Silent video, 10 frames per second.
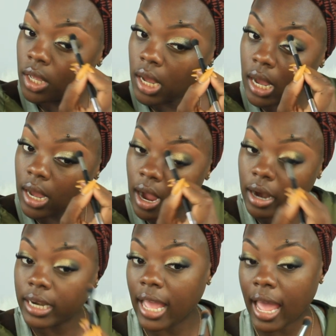I
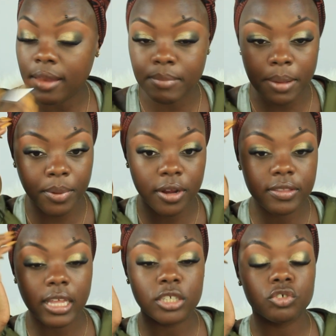already had my
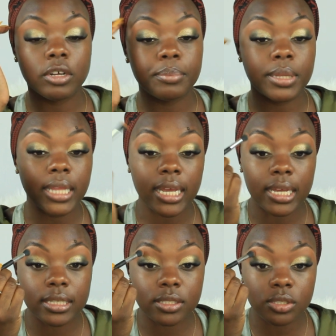birthday trip planned,